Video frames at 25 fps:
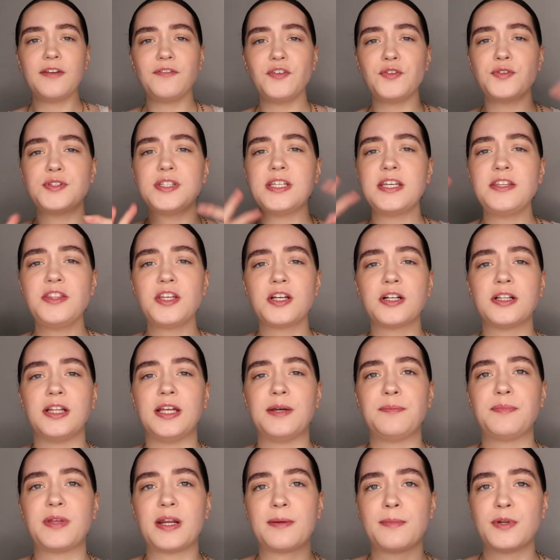If you've seen the
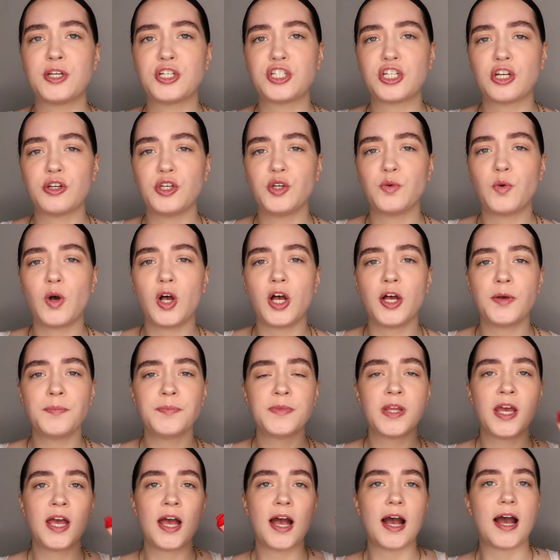clip that I'm going to show you
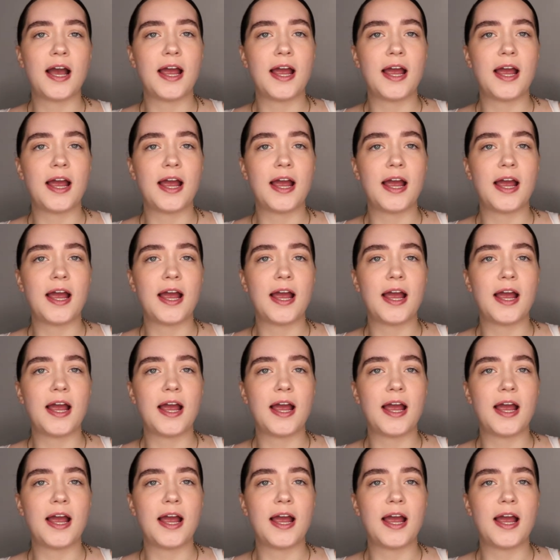all